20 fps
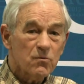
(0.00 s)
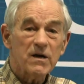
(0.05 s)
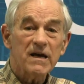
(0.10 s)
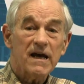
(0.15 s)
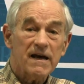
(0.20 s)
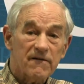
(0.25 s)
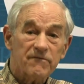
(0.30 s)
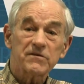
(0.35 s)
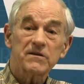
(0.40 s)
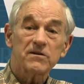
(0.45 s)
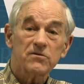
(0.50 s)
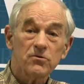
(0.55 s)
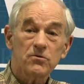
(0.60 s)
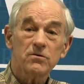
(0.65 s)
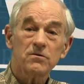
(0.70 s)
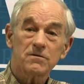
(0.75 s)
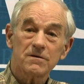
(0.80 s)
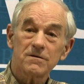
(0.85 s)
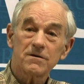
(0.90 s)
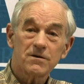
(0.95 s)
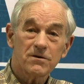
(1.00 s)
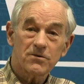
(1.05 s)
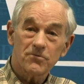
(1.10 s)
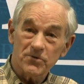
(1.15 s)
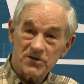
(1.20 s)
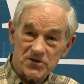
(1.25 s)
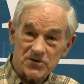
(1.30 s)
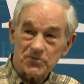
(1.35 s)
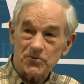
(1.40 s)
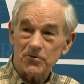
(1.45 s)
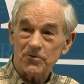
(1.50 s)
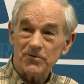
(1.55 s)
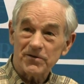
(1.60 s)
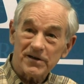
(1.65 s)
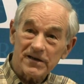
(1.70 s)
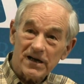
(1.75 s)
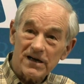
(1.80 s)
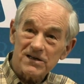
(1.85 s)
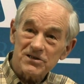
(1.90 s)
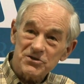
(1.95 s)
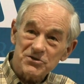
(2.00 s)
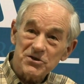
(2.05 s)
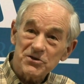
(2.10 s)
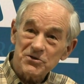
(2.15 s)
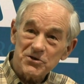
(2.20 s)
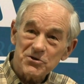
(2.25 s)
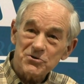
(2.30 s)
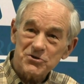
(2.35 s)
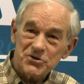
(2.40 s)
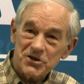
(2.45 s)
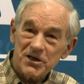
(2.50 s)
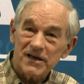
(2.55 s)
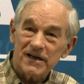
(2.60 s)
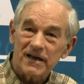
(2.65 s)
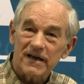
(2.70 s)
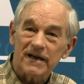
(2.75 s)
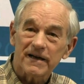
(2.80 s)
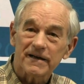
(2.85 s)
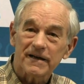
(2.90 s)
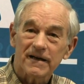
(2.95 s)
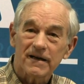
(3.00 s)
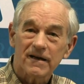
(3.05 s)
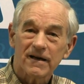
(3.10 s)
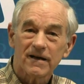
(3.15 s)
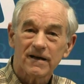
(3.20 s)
we have to restore the Constitution.